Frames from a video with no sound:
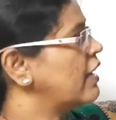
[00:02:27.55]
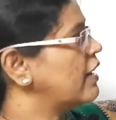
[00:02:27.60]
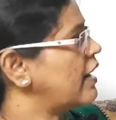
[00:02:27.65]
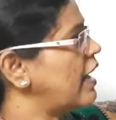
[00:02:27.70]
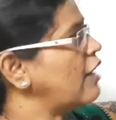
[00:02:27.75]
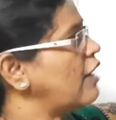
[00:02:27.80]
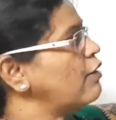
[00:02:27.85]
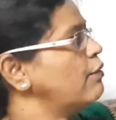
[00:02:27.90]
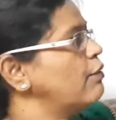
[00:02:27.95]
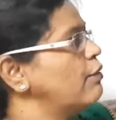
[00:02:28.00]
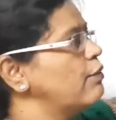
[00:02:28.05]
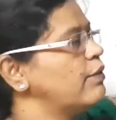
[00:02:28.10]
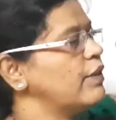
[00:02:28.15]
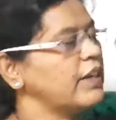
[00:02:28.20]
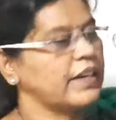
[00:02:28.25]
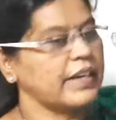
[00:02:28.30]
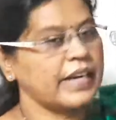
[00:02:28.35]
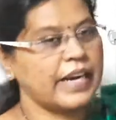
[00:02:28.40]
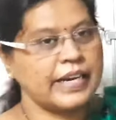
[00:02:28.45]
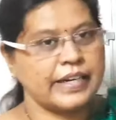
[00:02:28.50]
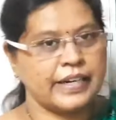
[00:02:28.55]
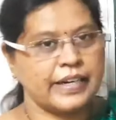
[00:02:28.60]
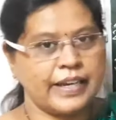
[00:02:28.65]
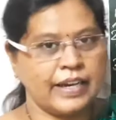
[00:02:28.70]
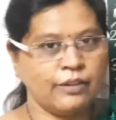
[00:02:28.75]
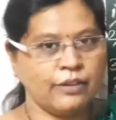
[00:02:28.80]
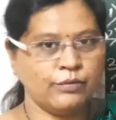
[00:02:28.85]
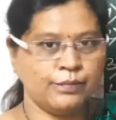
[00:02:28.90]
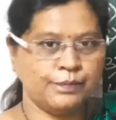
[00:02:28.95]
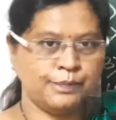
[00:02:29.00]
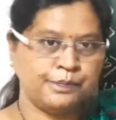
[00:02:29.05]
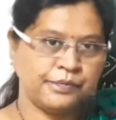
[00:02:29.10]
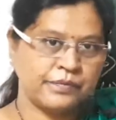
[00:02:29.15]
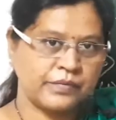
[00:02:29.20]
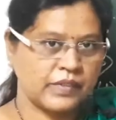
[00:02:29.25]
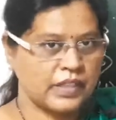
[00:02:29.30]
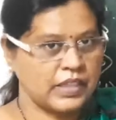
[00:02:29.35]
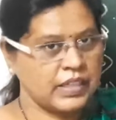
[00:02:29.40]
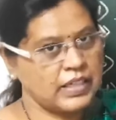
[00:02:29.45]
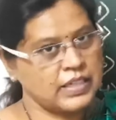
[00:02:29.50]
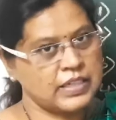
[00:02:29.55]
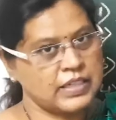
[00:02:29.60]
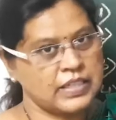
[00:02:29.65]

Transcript: Now we'll write down the